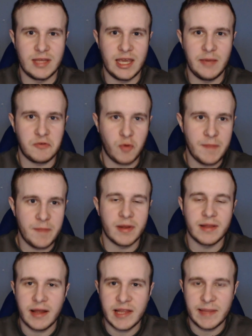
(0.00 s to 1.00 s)
it was quite
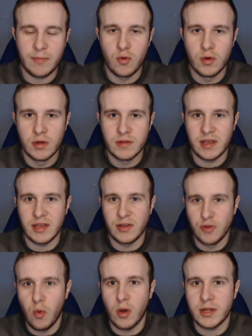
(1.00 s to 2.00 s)
predictable to
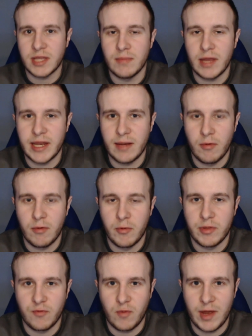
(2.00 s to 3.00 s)
know what team lineup we would
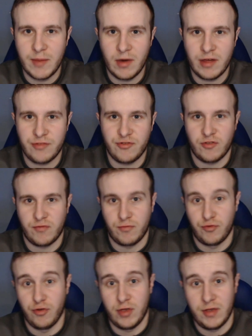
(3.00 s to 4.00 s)
have went with just
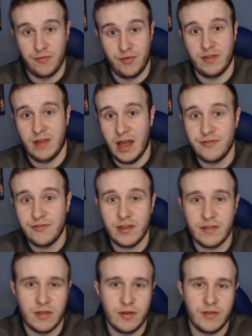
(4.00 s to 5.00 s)
due to recent injuries
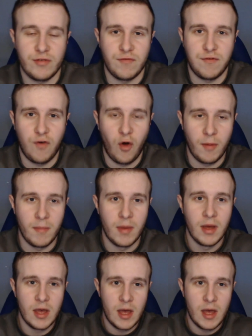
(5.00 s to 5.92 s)
and the recent form.